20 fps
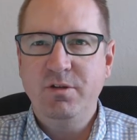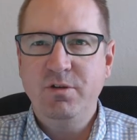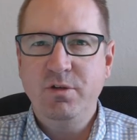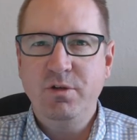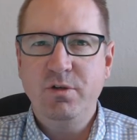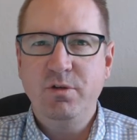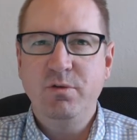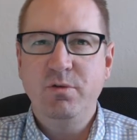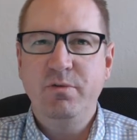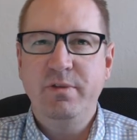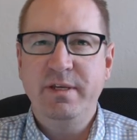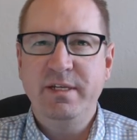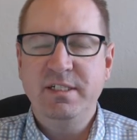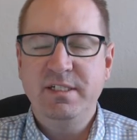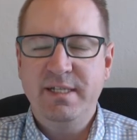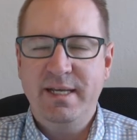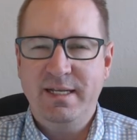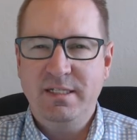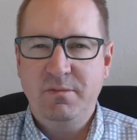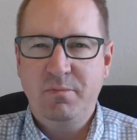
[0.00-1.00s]
to you the
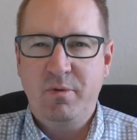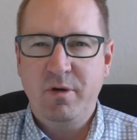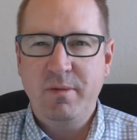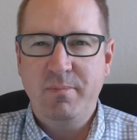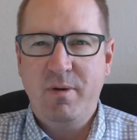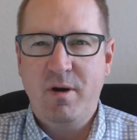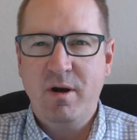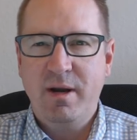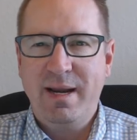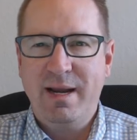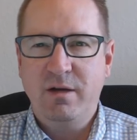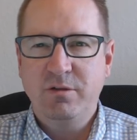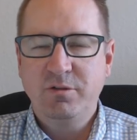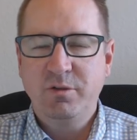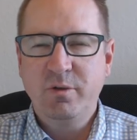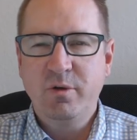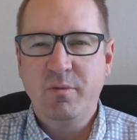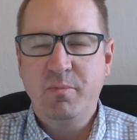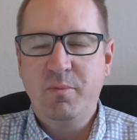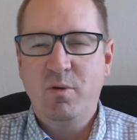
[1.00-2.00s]
Stansbury Park
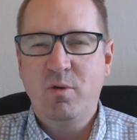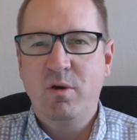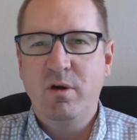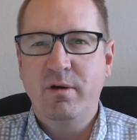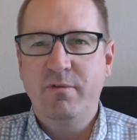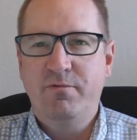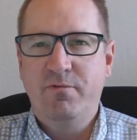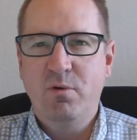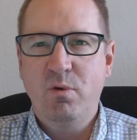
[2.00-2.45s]
Housing Report